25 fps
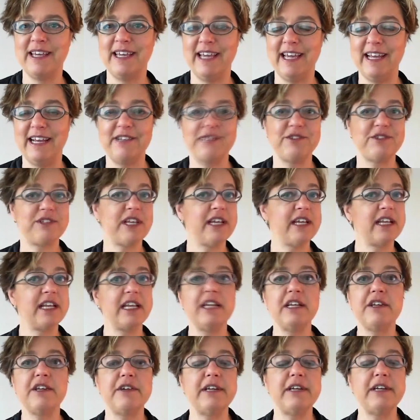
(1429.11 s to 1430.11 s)
And as you say, the
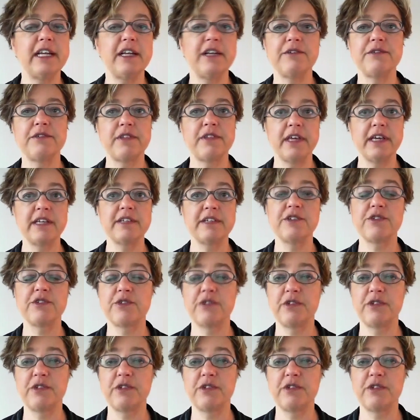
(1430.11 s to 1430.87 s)
Internet of Things is